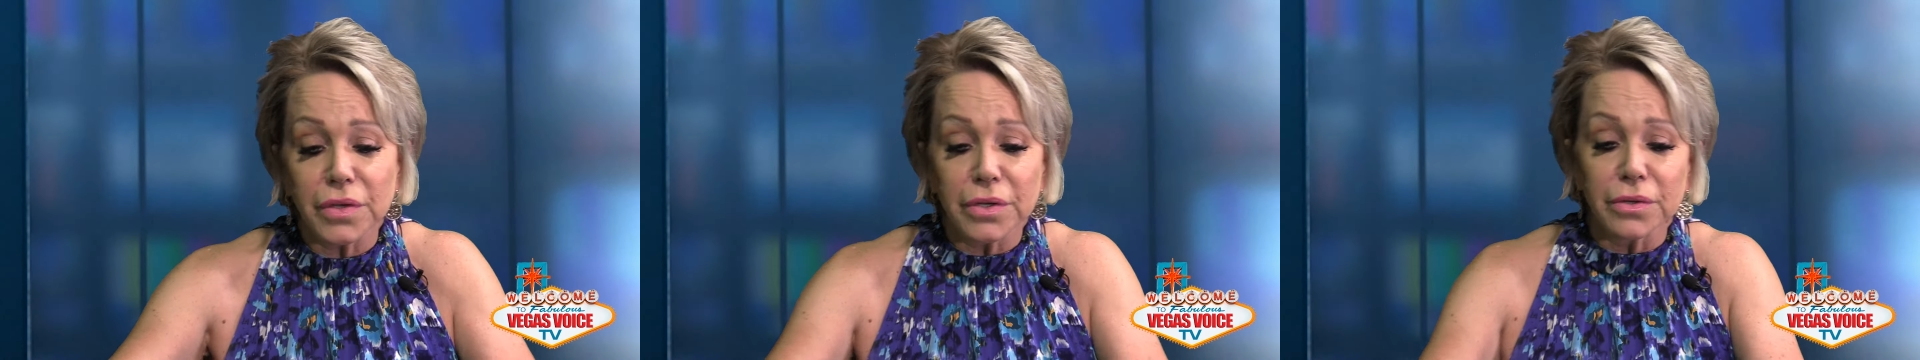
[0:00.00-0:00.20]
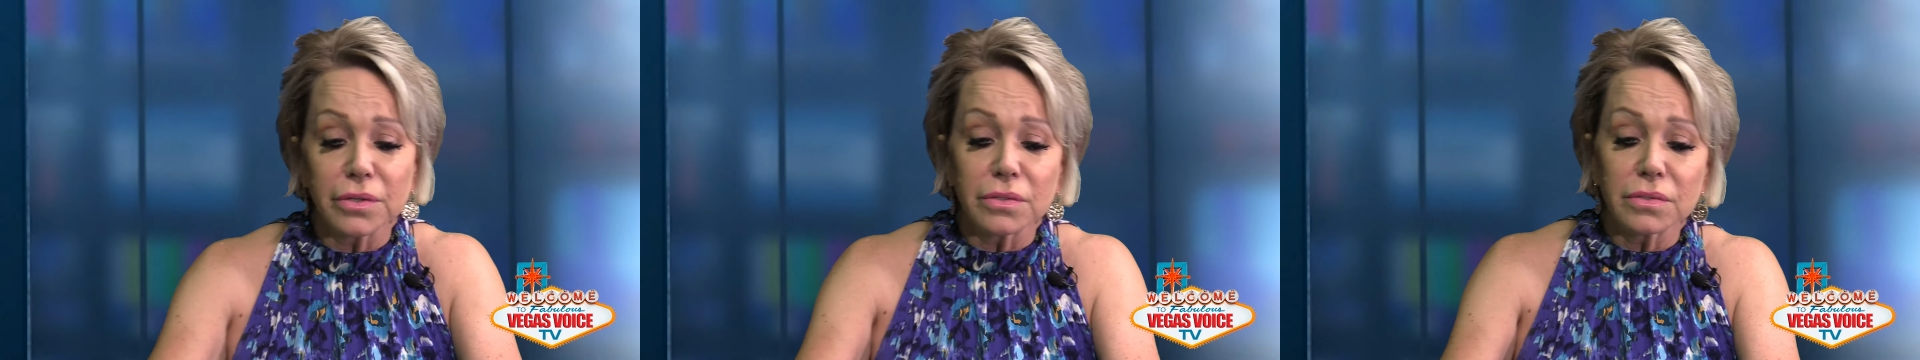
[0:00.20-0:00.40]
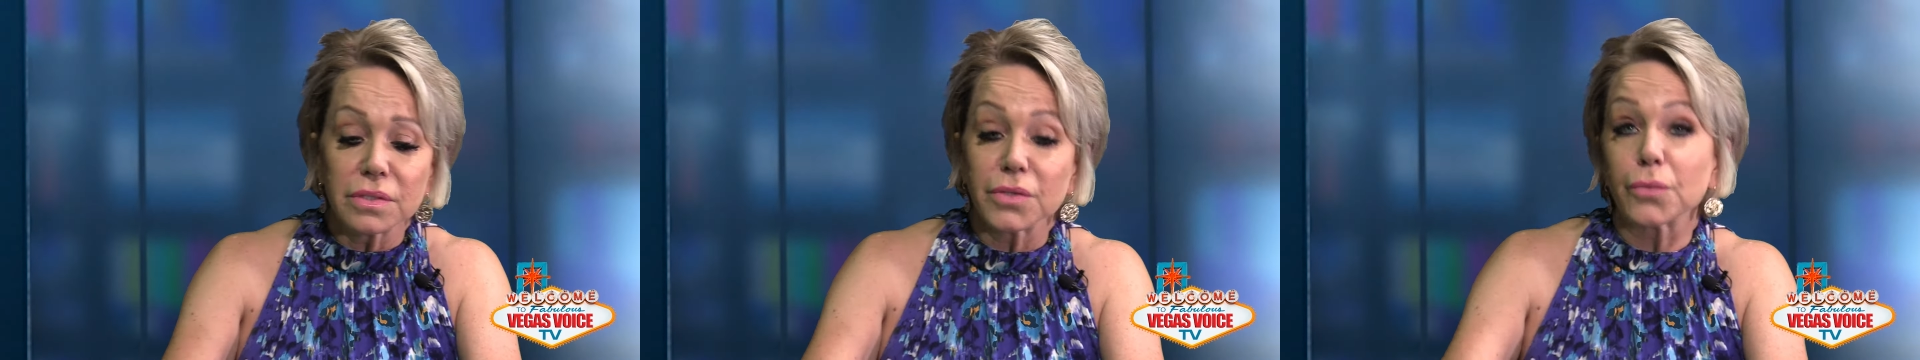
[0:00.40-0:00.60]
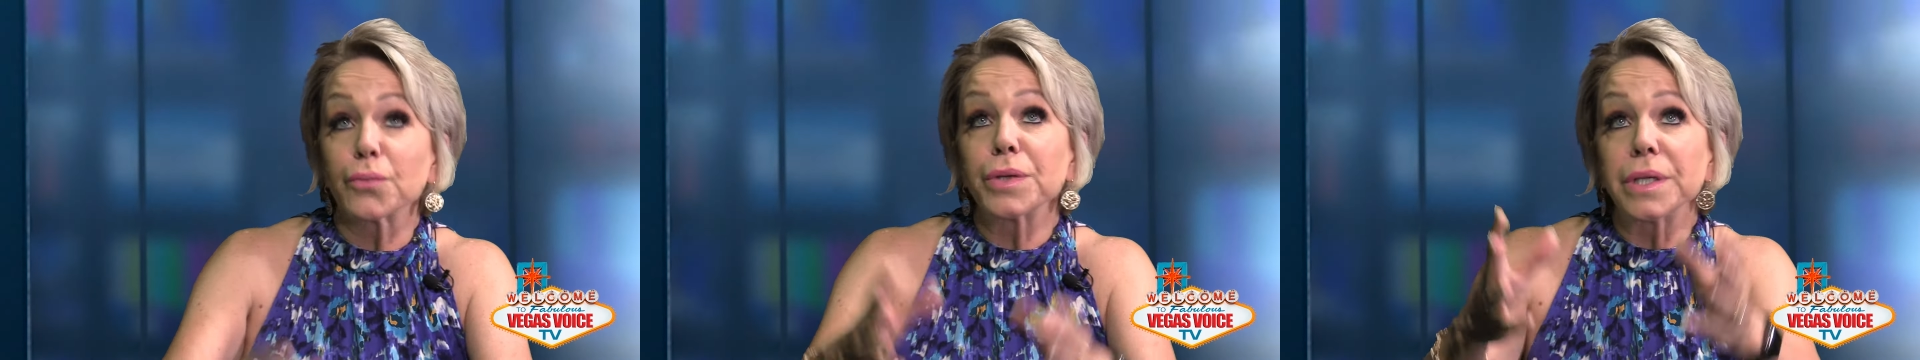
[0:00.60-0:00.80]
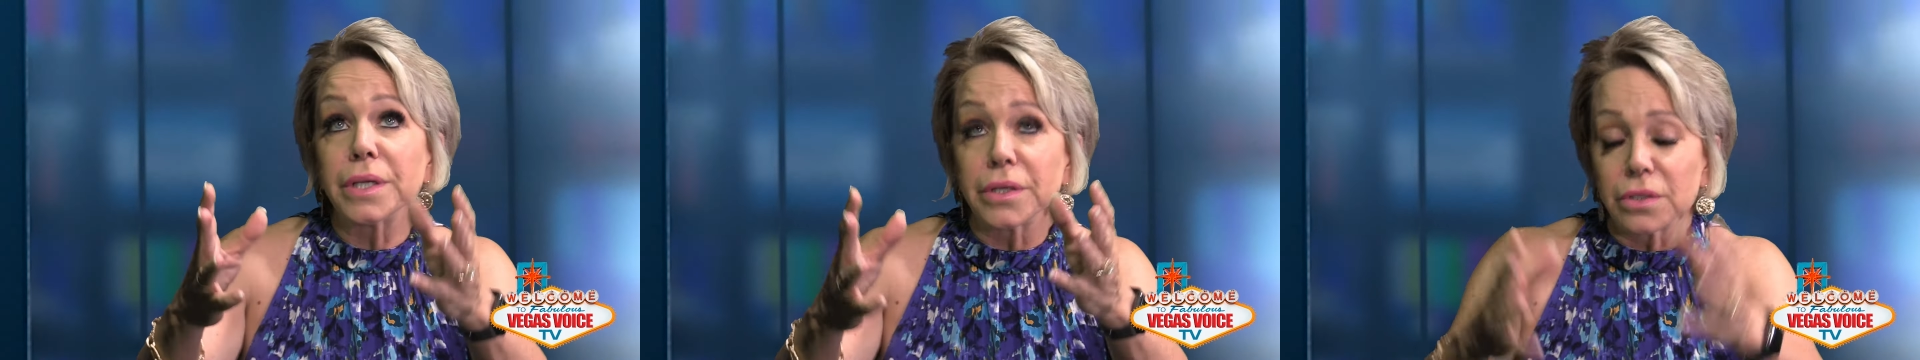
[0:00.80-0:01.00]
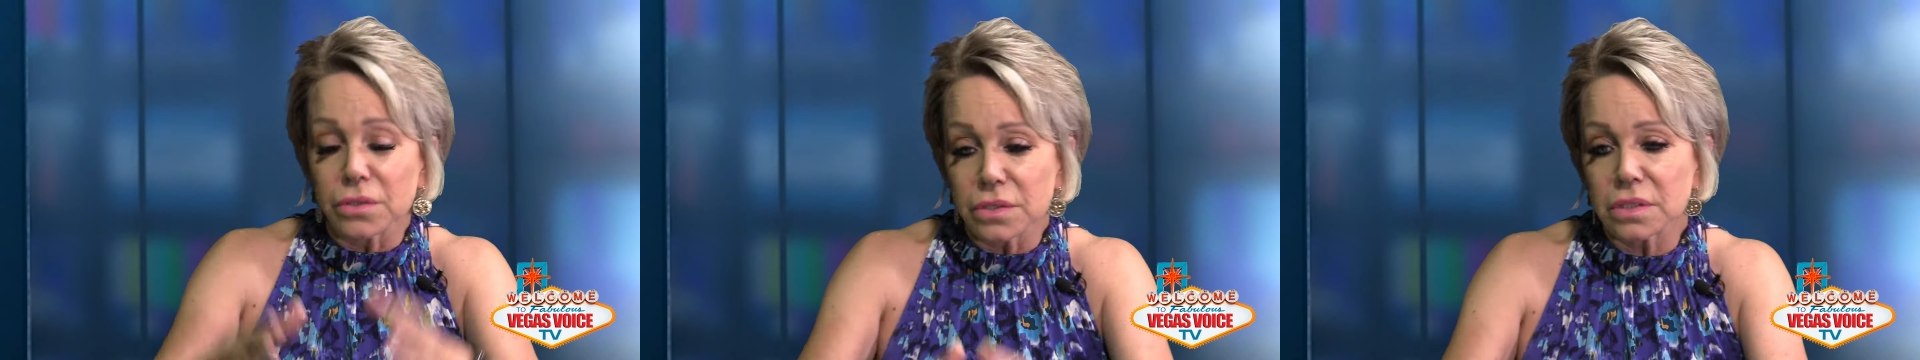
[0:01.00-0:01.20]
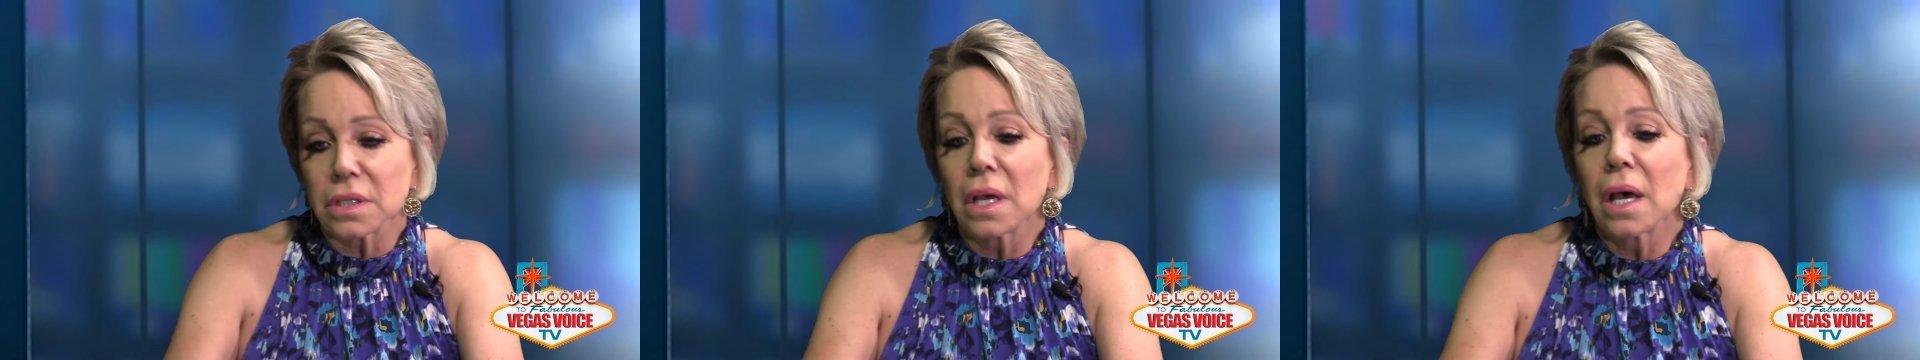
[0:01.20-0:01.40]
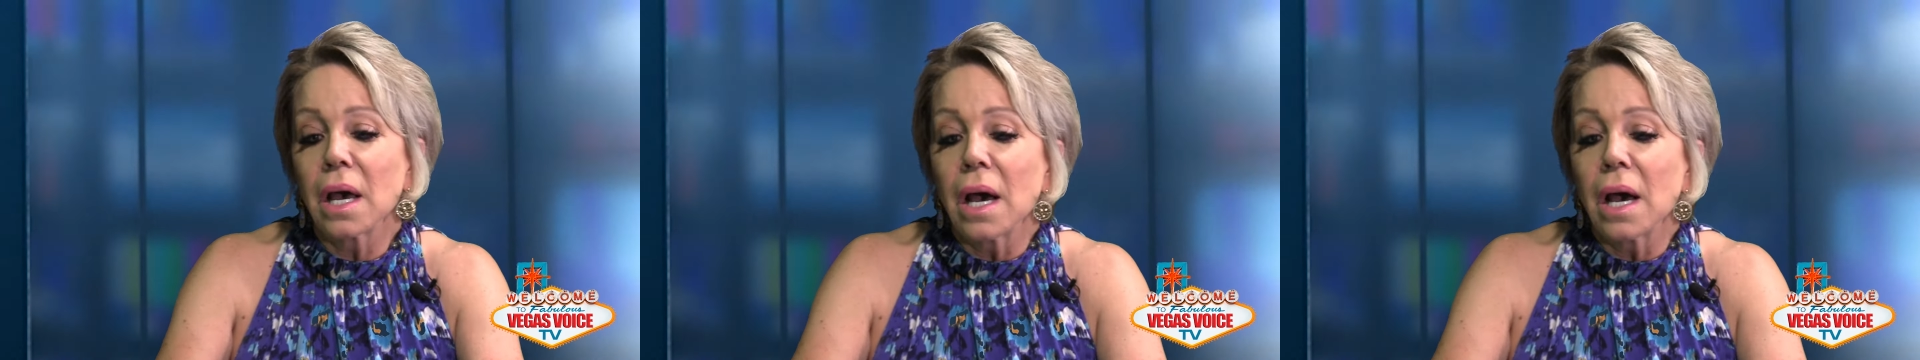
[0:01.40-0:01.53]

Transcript: years, 3 years.